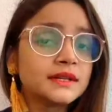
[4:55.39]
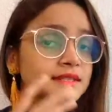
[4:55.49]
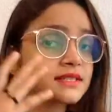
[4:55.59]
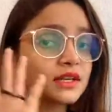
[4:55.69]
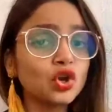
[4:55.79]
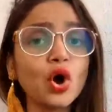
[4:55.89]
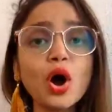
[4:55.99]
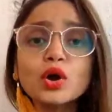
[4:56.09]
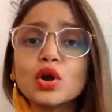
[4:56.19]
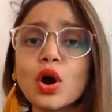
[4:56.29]
There's a
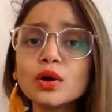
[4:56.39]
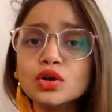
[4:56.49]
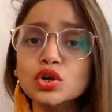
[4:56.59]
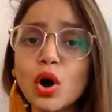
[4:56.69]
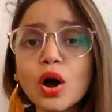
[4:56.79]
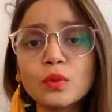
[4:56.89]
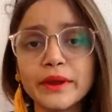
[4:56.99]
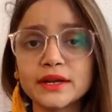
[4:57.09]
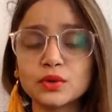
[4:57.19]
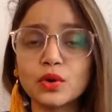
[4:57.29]
long
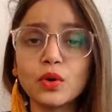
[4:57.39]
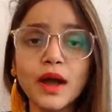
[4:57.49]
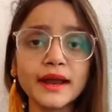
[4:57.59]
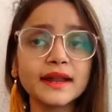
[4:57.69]
way to go.